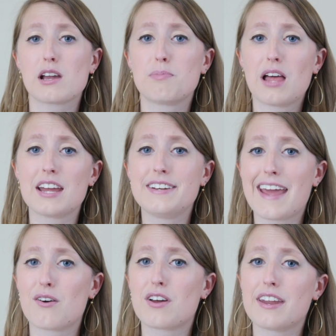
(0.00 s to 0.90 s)
applied
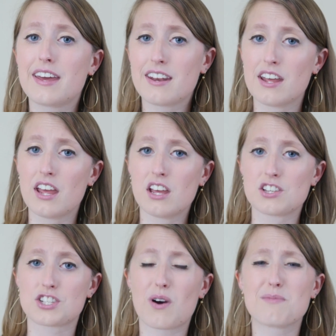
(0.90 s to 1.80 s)
down on it.
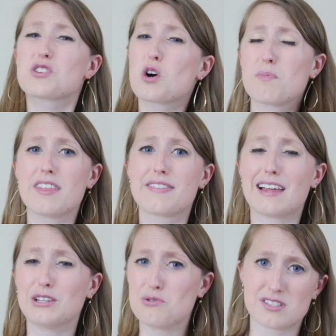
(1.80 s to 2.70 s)
So I'm just hoping that
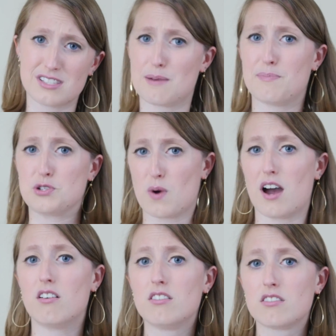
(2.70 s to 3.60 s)
that loosens up as well.